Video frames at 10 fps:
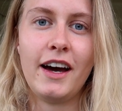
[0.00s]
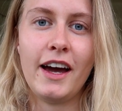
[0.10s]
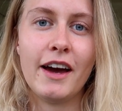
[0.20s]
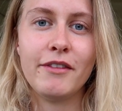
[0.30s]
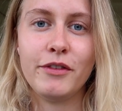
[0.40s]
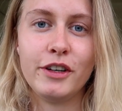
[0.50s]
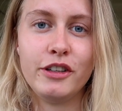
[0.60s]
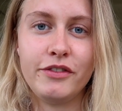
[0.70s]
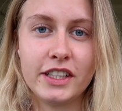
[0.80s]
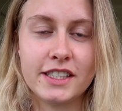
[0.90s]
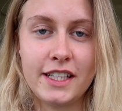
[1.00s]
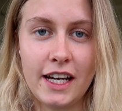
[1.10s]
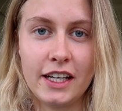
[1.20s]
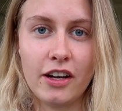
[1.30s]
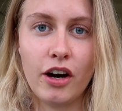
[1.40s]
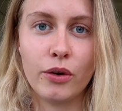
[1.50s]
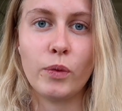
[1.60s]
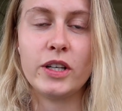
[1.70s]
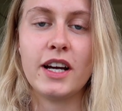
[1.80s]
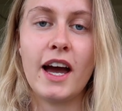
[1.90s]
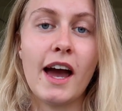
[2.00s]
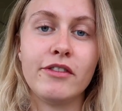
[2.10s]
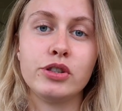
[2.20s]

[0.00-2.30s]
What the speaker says: I have a very fixed date on which I have